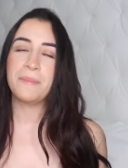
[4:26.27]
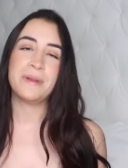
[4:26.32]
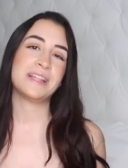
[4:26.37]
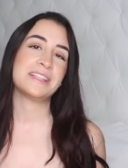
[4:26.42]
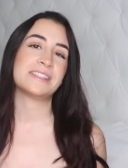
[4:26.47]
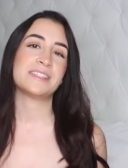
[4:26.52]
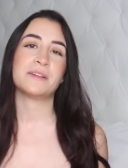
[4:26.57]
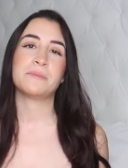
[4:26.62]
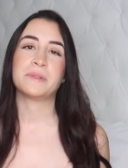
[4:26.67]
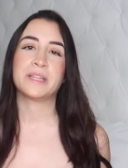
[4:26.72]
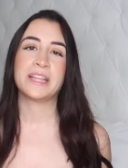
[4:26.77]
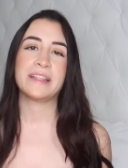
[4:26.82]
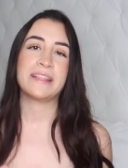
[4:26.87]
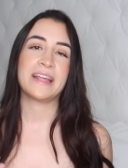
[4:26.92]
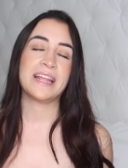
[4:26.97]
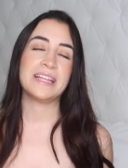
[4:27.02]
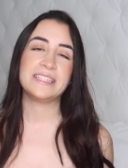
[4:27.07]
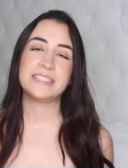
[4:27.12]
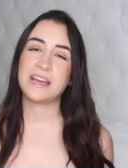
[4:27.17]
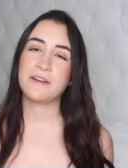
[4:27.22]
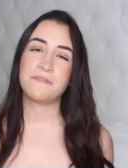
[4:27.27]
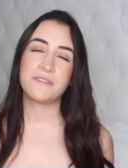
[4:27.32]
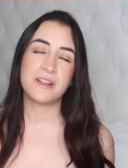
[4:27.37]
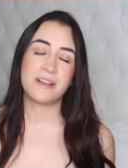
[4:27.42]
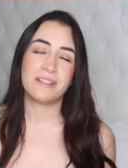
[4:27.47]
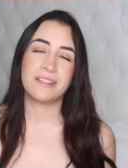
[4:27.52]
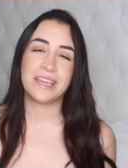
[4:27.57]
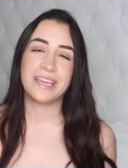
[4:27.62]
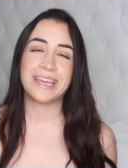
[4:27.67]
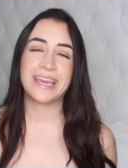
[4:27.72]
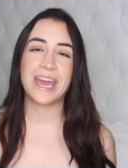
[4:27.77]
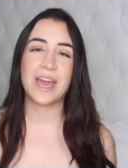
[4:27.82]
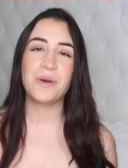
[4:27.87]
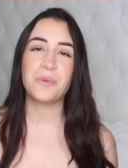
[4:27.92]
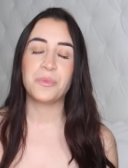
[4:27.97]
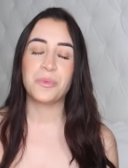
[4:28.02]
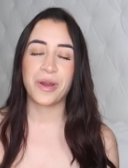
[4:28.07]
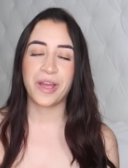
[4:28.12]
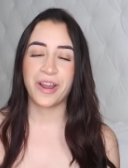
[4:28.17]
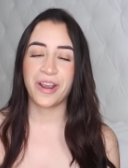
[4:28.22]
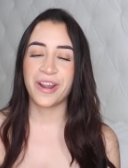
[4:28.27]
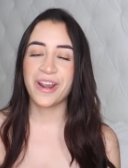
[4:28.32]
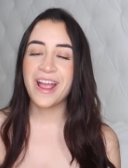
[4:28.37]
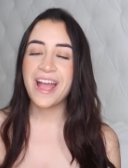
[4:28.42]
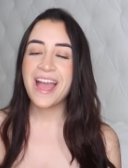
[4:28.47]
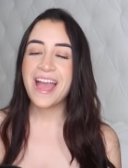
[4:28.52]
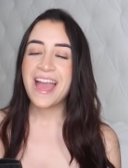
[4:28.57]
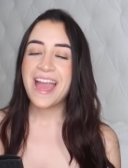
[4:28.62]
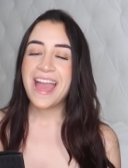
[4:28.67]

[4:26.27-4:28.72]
but it's something that I definitely can't wear